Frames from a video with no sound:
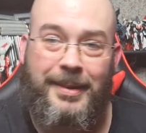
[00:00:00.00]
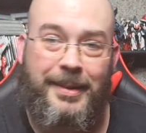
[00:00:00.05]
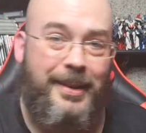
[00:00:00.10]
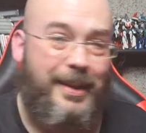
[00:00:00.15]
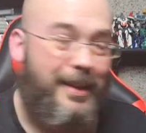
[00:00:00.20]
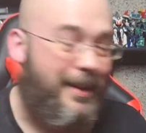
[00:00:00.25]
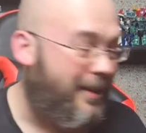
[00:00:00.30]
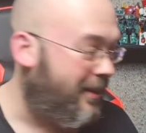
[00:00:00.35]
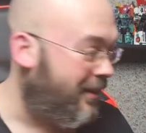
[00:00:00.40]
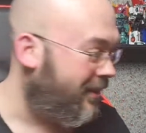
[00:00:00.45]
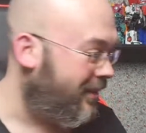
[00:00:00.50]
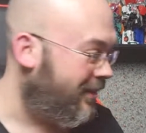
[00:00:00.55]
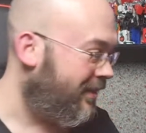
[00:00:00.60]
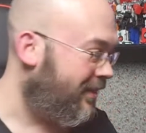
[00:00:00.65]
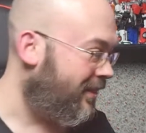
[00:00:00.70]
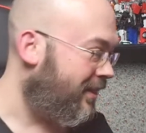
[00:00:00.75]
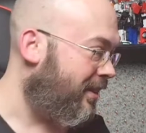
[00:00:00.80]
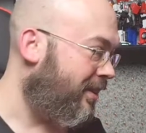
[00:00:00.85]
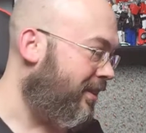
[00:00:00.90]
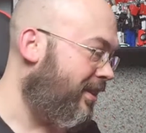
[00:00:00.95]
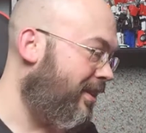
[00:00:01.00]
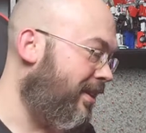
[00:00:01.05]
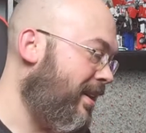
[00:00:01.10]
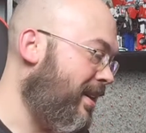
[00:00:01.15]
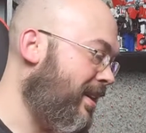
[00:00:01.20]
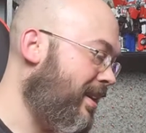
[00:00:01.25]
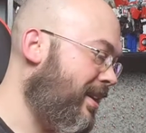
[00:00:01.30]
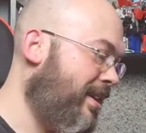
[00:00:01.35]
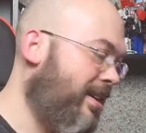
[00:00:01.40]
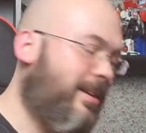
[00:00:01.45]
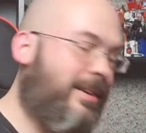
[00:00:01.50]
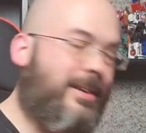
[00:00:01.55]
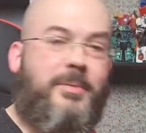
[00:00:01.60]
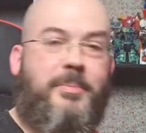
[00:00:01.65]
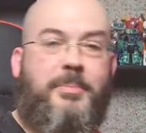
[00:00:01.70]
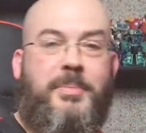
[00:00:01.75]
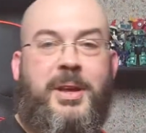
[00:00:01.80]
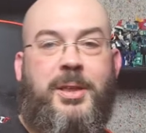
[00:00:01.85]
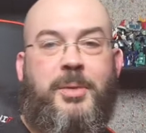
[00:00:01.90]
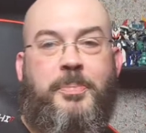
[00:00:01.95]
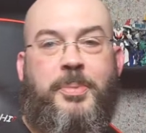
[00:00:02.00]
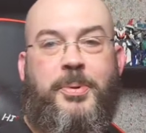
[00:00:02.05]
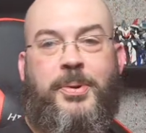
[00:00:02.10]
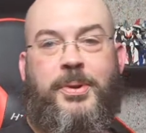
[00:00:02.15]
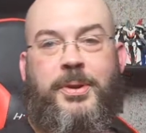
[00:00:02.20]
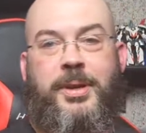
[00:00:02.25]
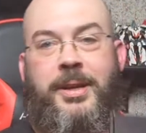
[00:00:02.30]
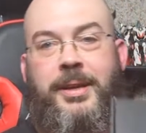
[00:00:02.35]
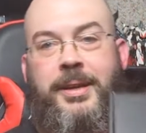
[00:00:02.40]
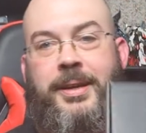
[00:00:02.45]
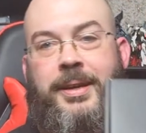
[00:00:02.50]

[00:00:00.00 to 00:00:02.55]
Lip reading: Okay, so motherboard.